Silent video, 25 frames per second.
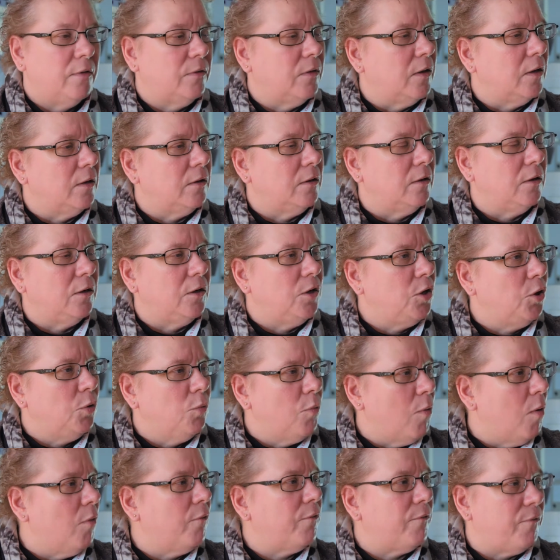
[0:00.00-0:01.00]
that
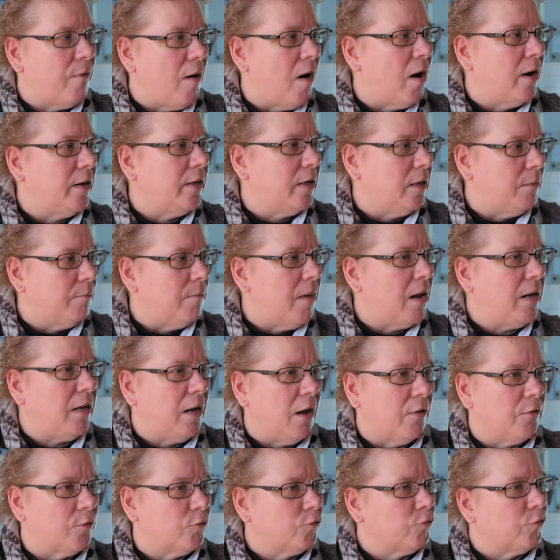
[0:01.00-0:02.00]
you won't find in
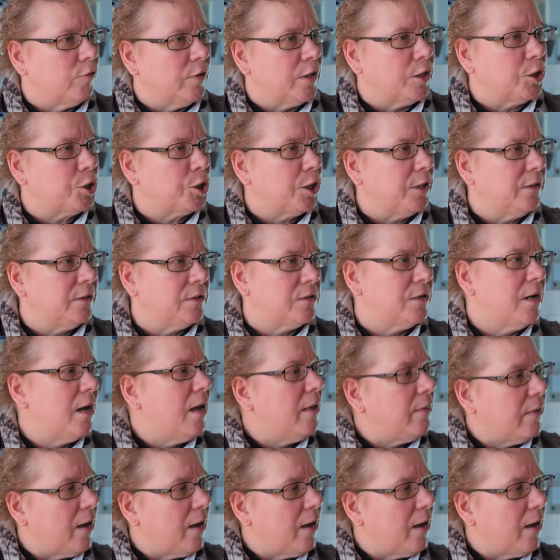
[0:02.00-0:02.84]
many other traditions.